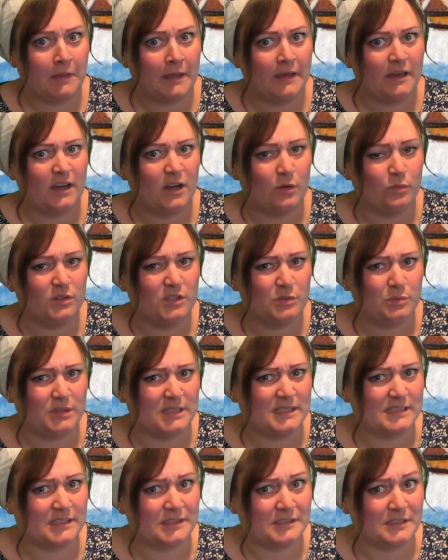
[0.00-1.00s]
I wonder what
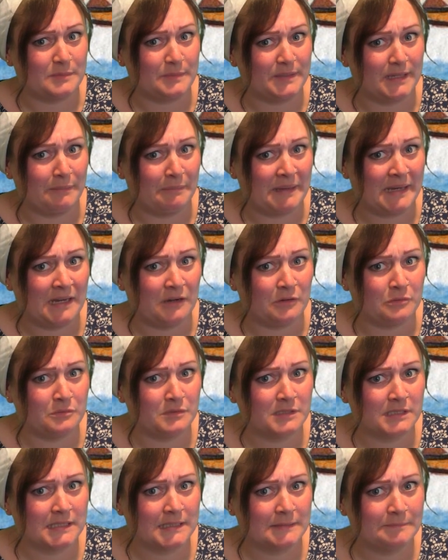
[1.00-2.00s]
it's going to be
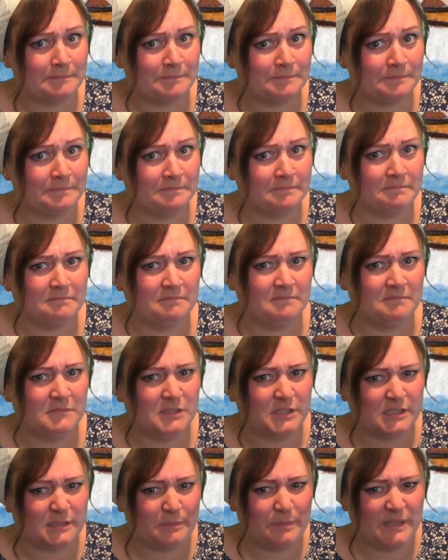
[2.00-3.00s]
about.
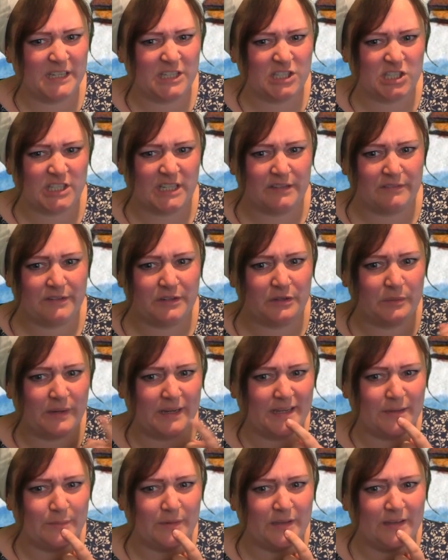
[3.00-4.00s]
Does the picture give it
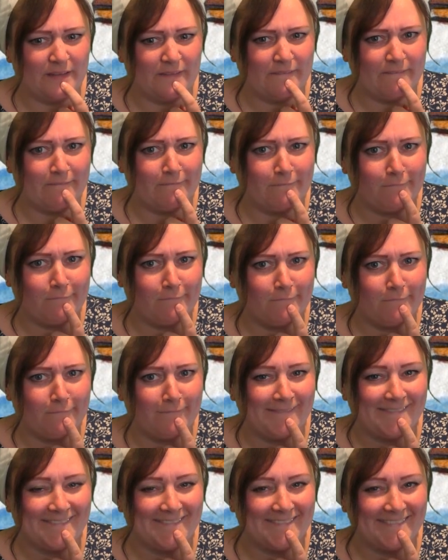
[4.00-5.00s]
away a bit?
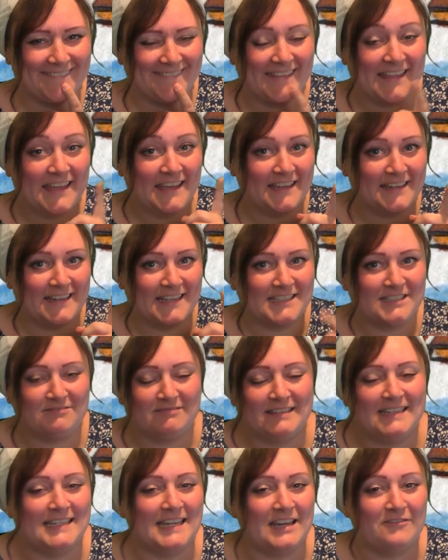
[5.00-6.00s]
Let's
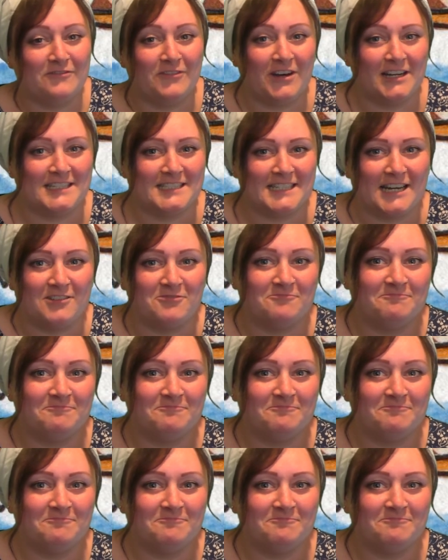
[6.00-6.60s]
read it and find out.